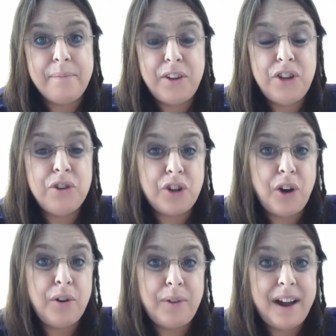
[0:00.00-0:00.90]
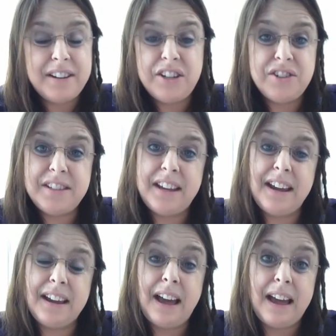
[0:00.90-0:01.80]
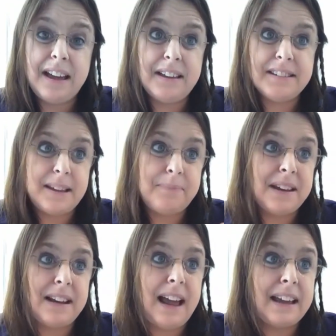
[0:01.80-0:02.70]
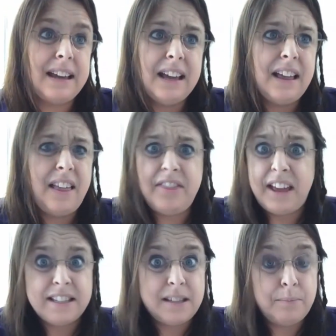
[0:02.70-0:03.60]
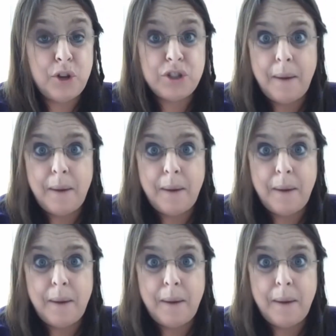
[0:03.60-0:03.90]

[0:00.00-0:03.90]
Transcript: you go around and you're saying something like, that's the most